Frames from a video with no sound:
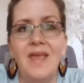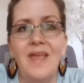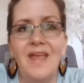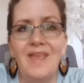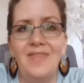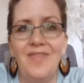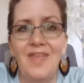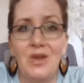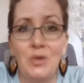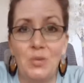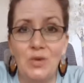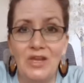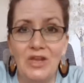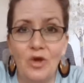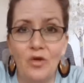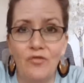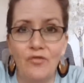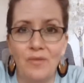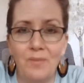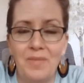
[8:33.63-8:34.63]
And then we
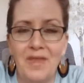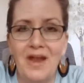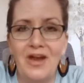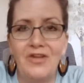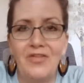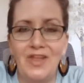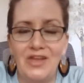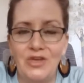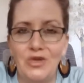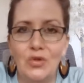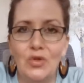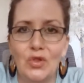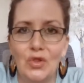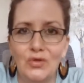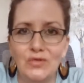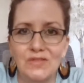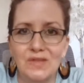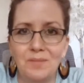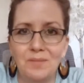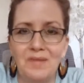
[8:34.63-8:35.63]
go from there, and then you
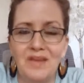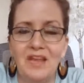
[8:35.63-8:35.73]
close them.